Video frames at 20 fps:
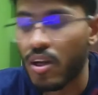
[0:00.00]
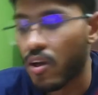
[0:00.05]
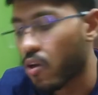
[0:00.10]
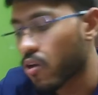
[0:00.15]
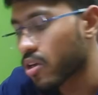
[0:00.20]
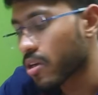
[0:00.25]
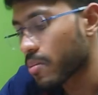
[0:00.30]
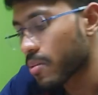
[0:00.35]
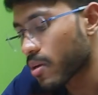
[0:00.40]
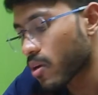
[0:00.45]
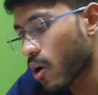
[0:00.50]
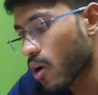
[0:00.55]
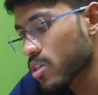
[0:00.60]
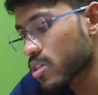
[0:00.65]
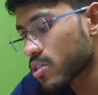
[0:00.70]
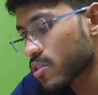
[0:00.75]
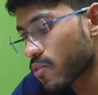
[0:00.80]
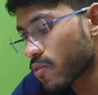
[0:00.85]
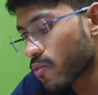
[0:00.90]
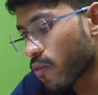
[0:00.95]
Okay,
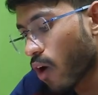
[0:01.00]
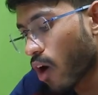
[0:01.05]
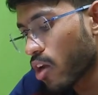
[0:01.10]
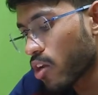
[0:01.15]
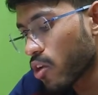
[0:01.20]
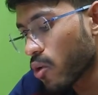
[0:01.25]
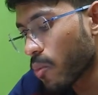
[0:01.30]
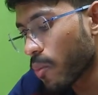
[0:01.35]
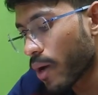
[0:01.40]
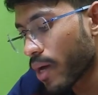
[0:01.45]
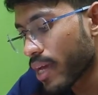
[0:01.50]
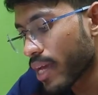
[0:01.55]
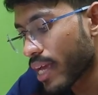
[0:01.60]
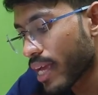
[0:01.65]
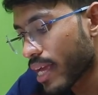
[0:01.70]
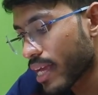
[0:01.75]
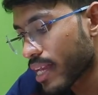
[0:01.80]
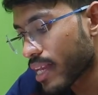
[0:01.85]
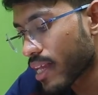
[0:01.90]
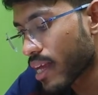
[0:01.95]
because volume by
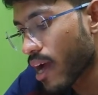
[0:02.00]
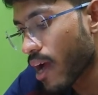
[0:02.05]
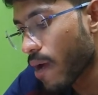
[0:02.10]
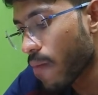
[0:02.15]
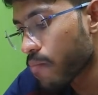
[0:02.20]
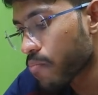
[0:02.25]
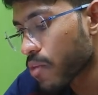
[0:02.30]
area.